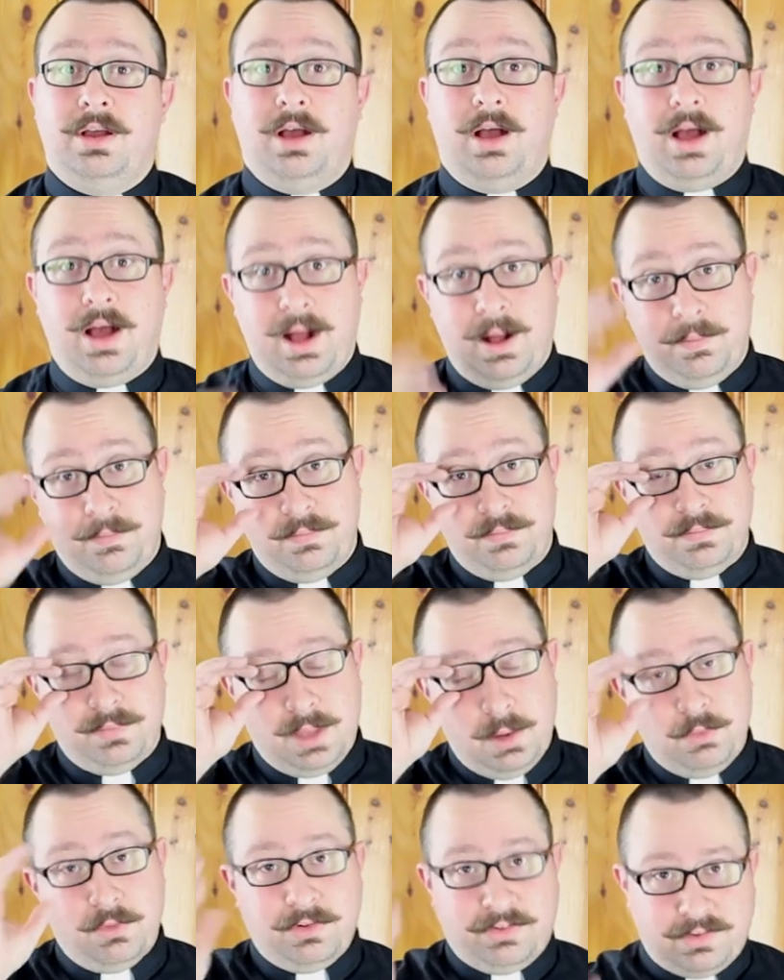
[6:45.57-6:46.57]

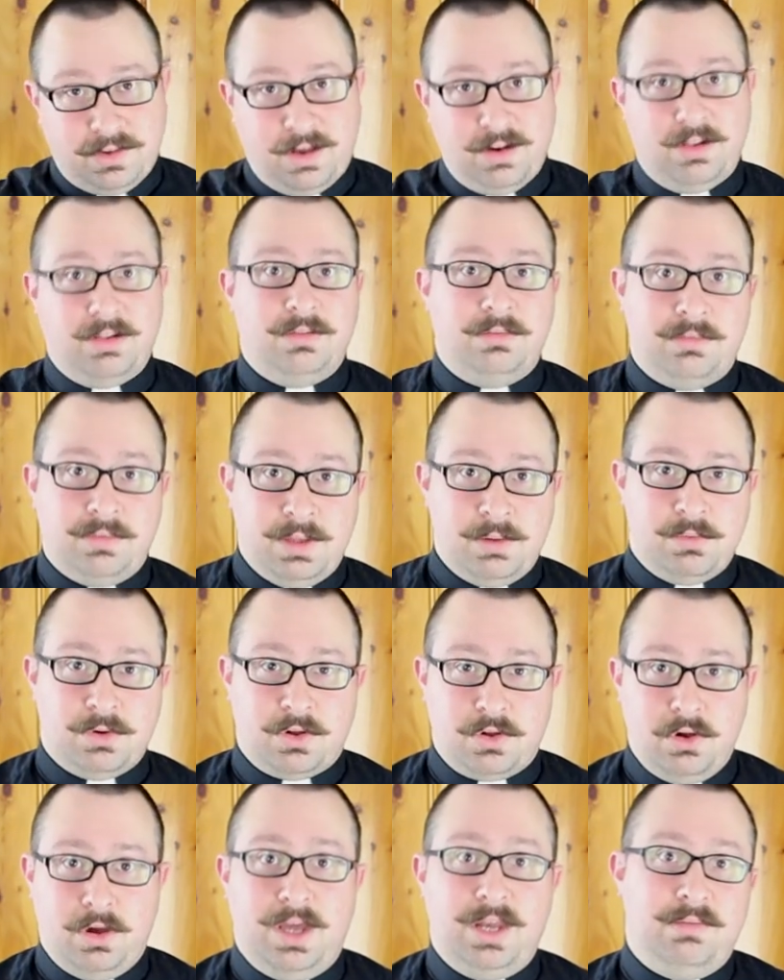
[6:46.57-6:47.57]
They were subtle, they were
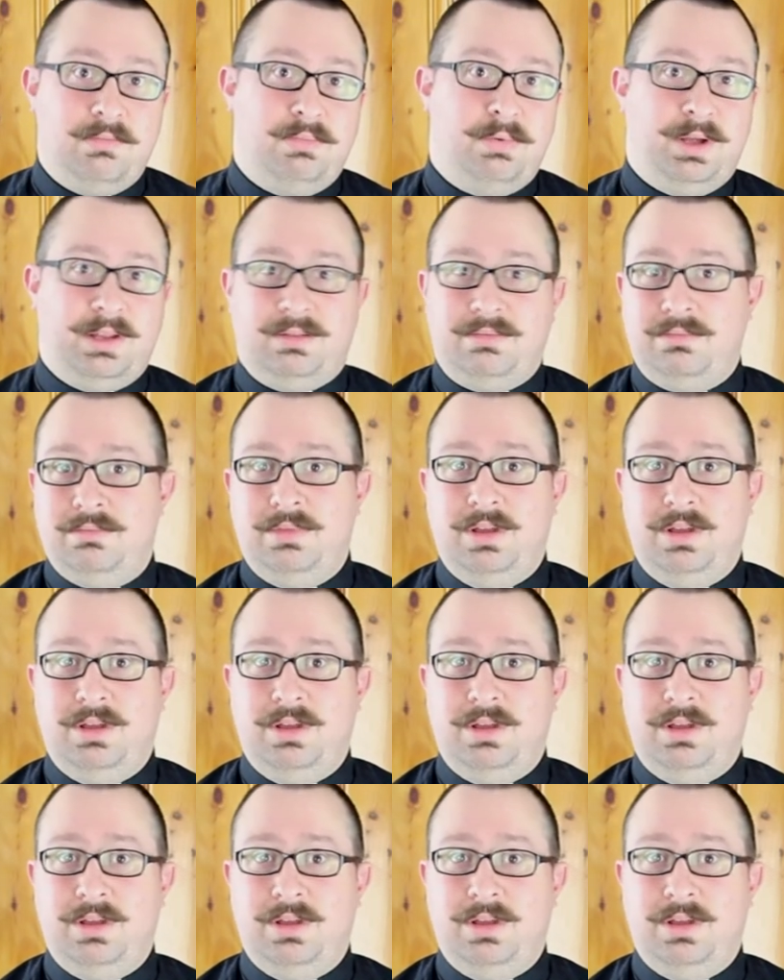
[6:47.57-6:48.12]
good, but,